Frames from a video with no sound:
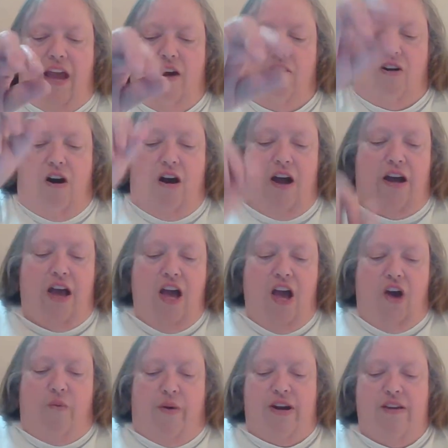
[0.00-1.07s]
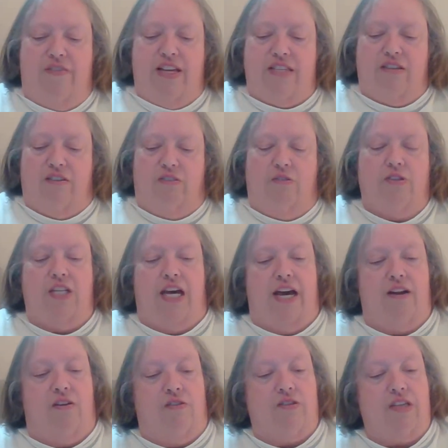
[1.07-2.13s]
along one of his little
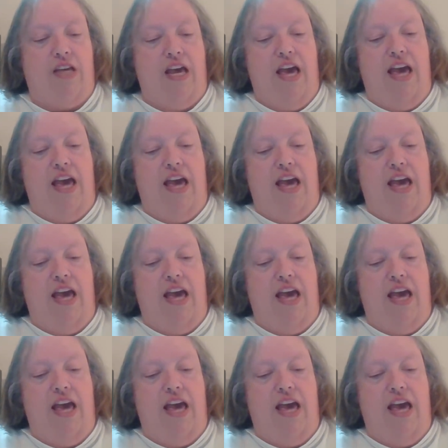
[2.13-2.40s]
tunnels,